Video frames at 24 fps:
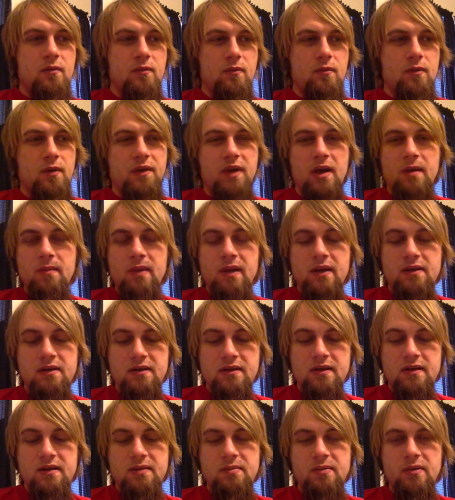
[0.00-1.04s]
what that means
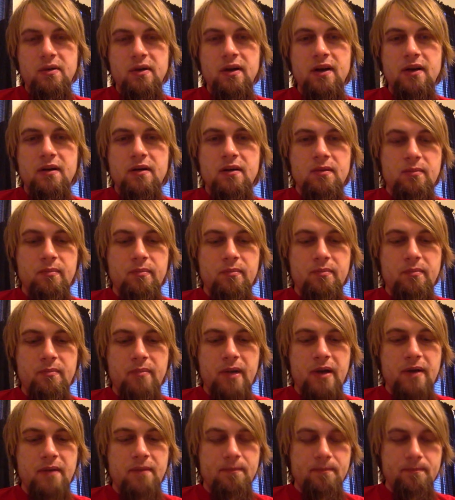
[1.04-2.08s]
at this point,
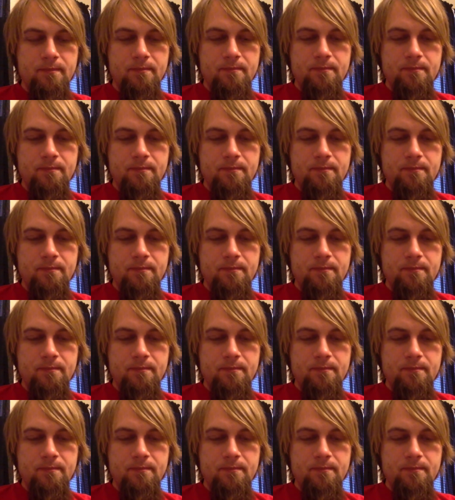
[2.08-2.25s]
but